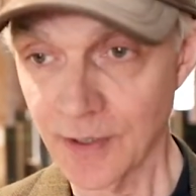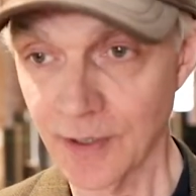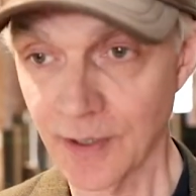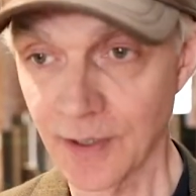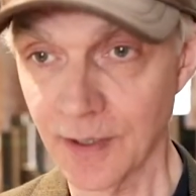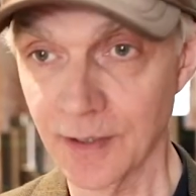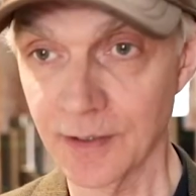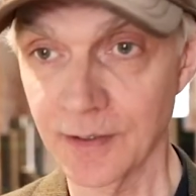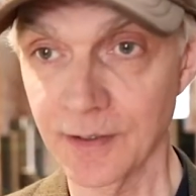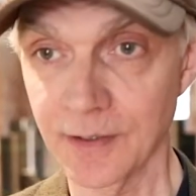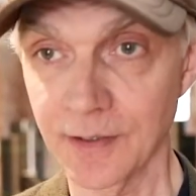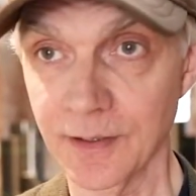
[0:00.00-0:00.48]

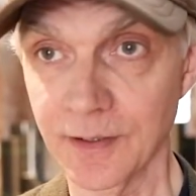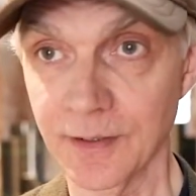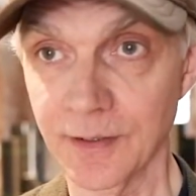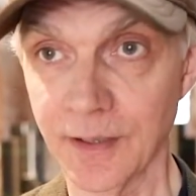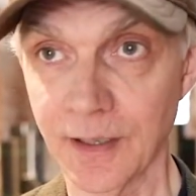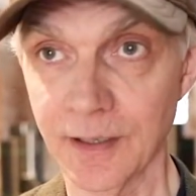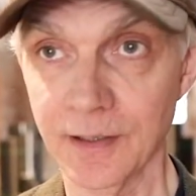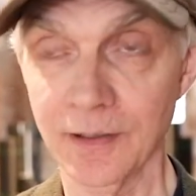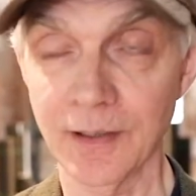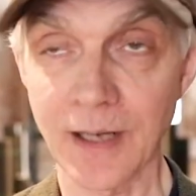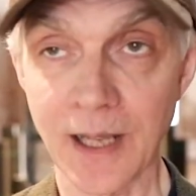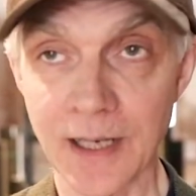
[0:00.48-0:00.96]

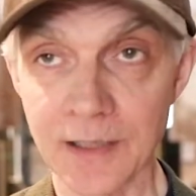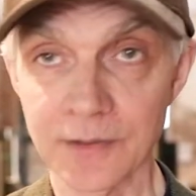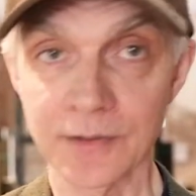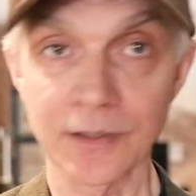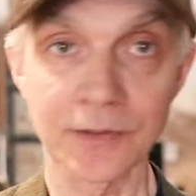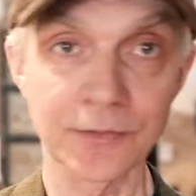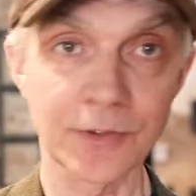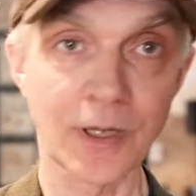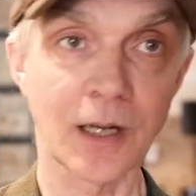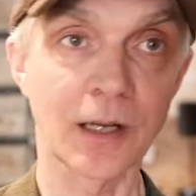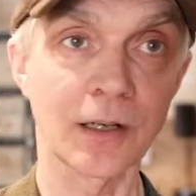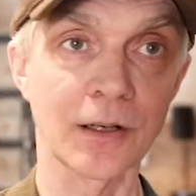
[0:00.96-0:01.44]
in light
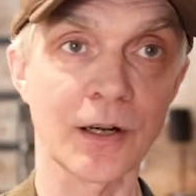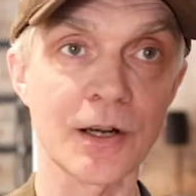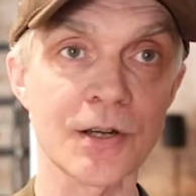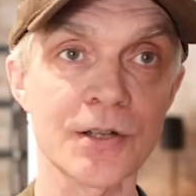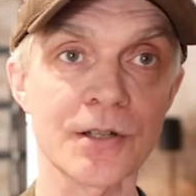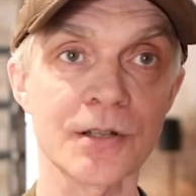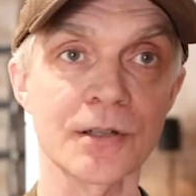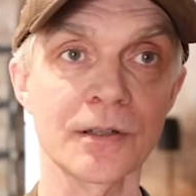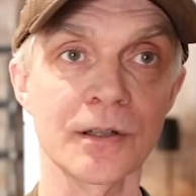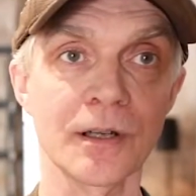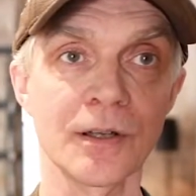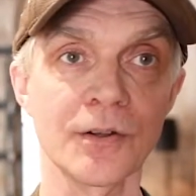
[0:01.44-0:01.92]
and
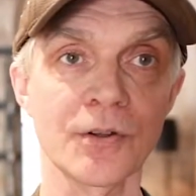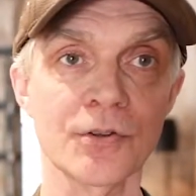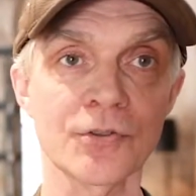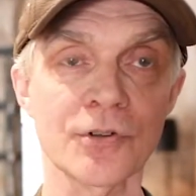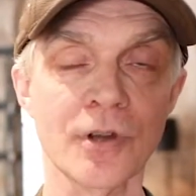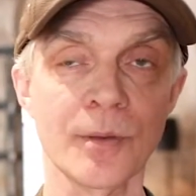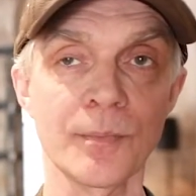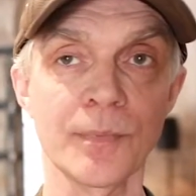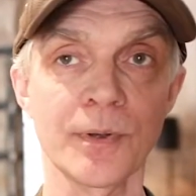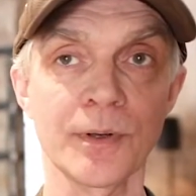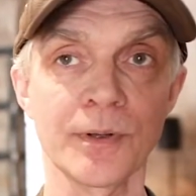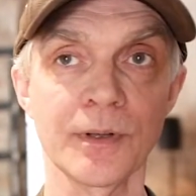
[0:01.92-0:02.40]
darkness. In the
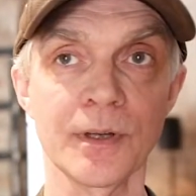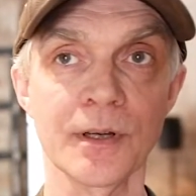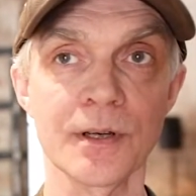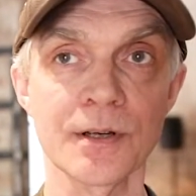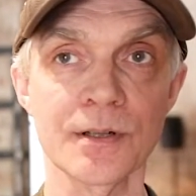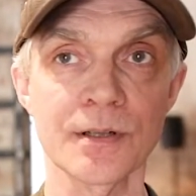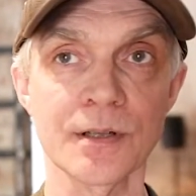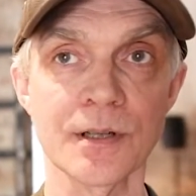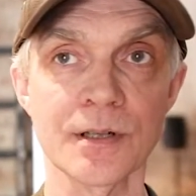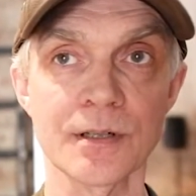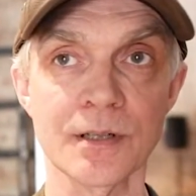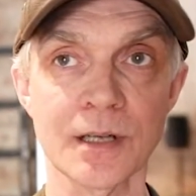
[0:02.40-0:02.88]
summer
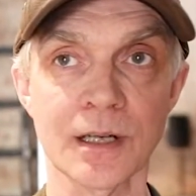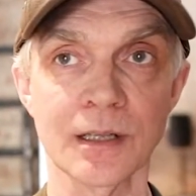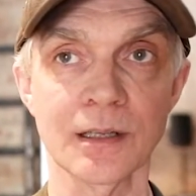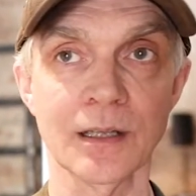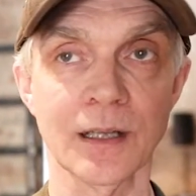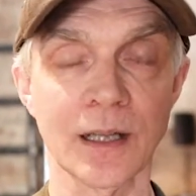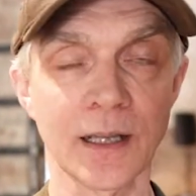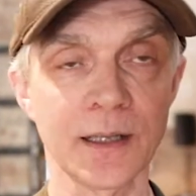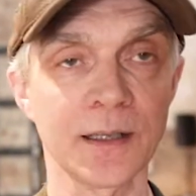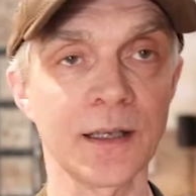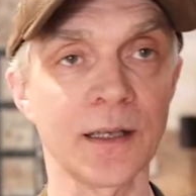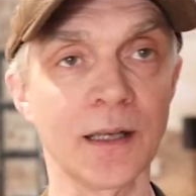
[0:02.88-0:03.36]
there's
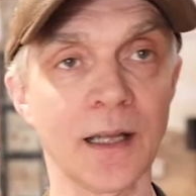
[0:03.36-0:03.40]
hardly any